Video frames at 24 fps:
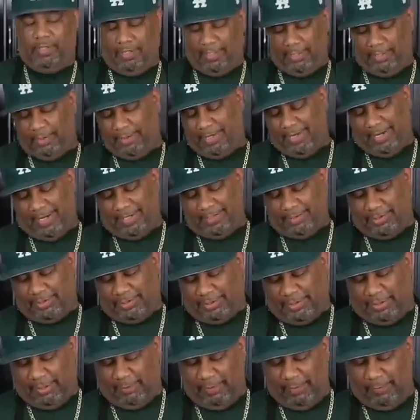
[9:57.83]
Now you guys
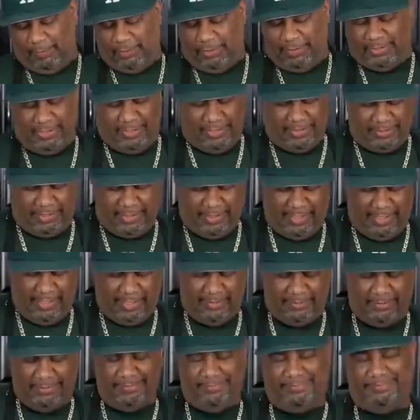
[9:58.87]
just see me put these
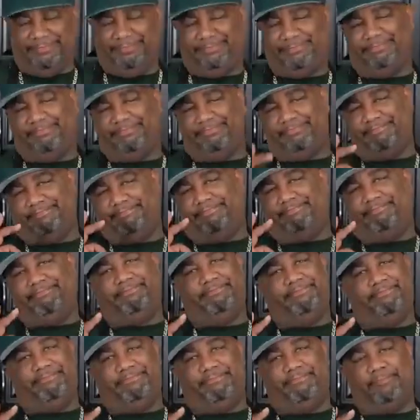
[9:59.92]
together,
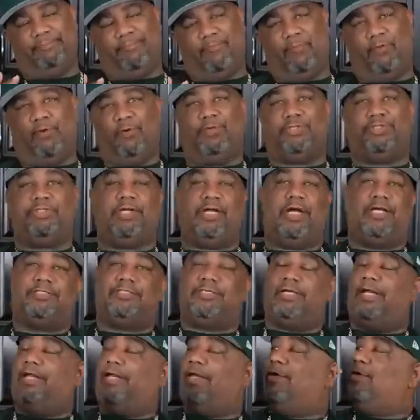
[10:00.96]
or should I
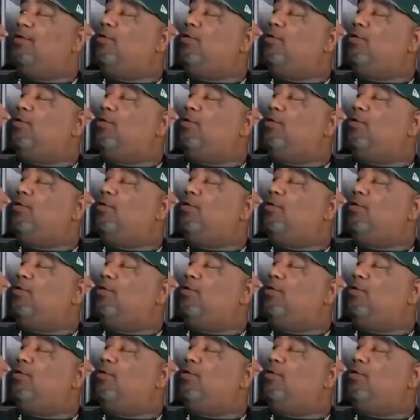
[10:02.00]
say,